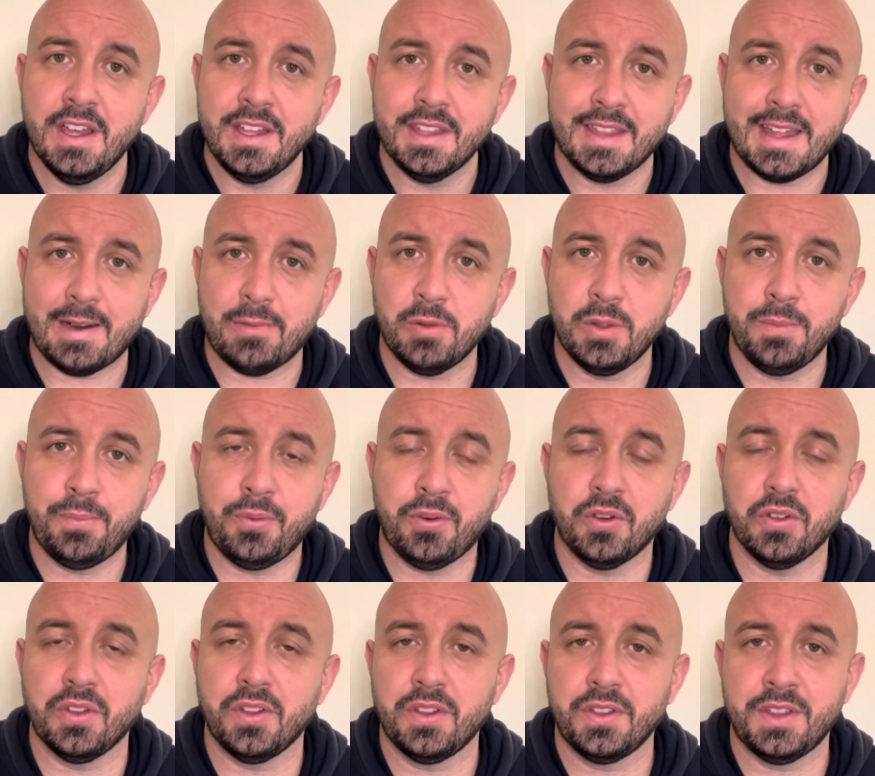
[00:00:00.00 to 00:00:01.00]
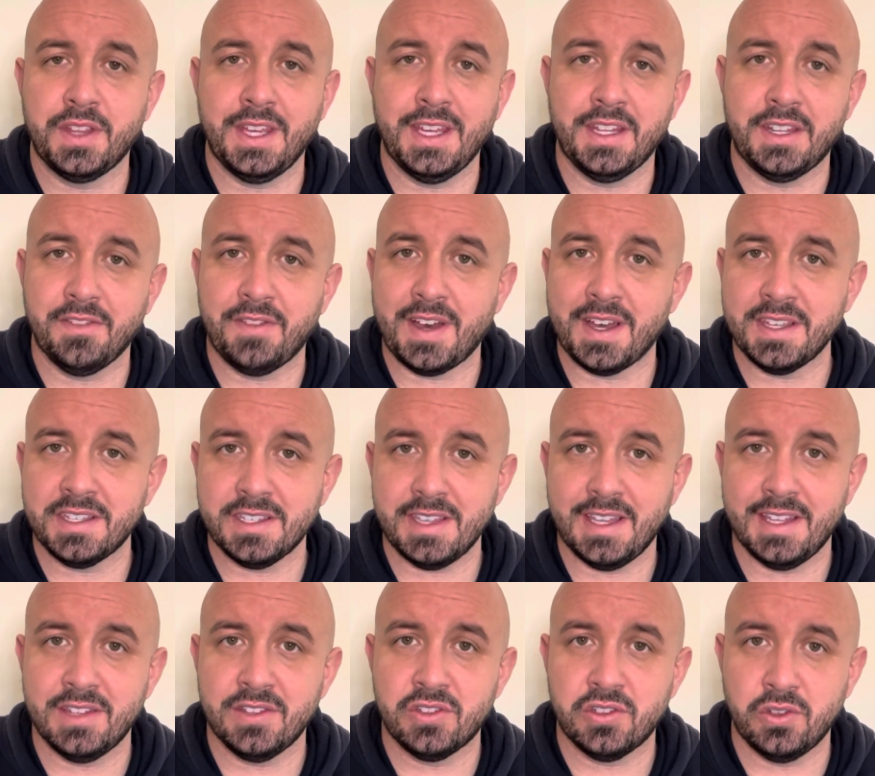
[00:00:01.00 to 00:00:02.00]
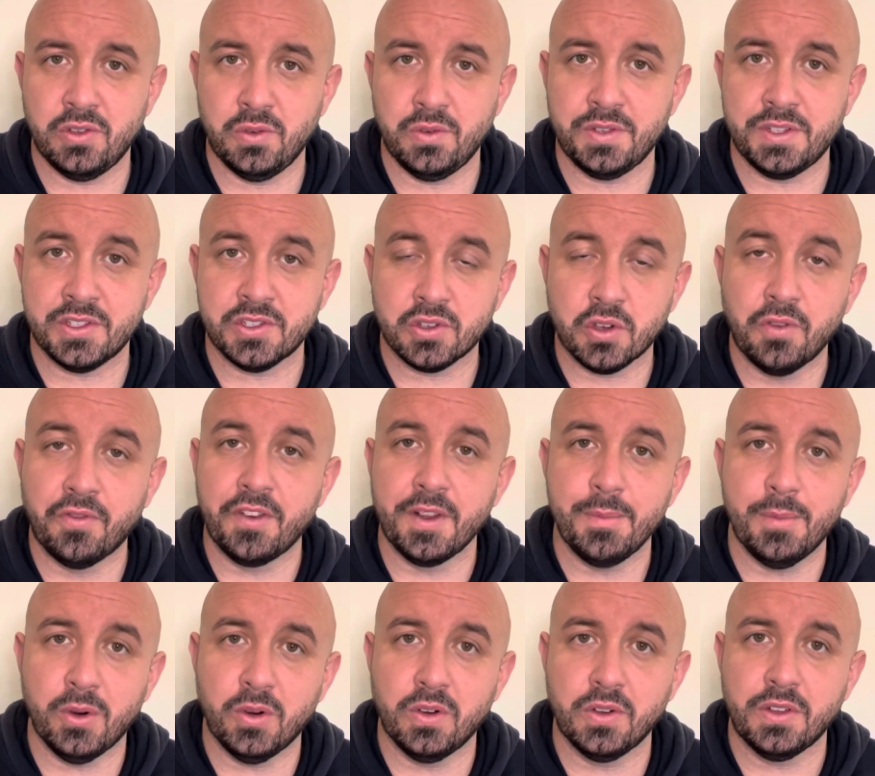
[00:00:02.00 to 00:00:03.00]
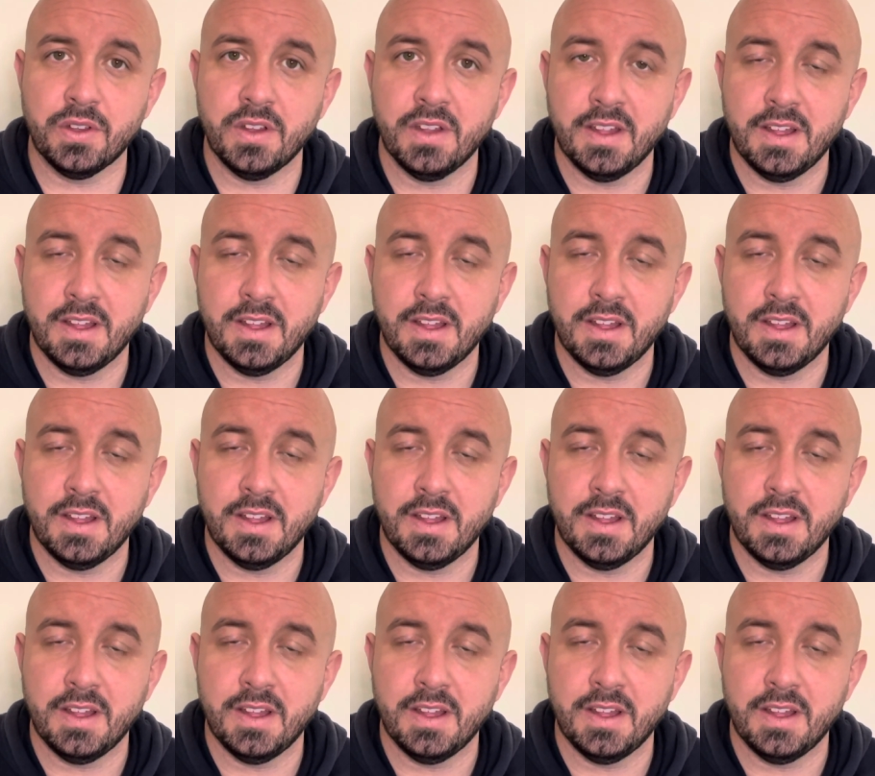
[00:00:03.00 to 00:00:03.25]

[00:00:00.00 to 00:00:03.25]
That will put the device into discovery mode.